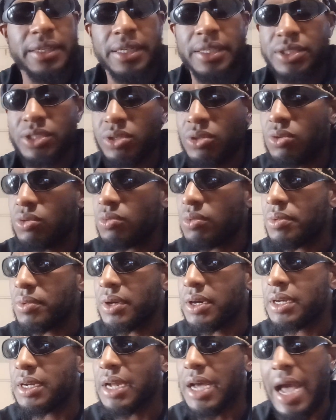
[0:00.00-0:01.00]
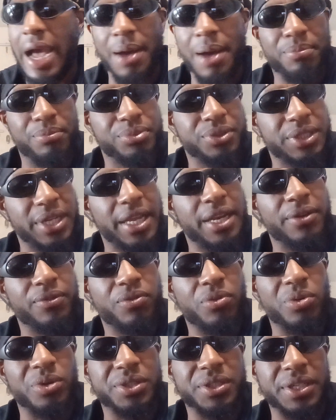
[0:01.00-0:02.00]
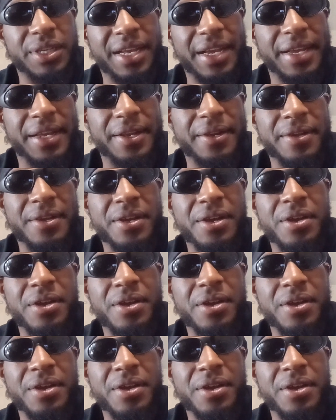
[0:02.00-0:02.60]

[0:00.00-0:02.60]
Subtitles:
in tune with what I'm standing for today,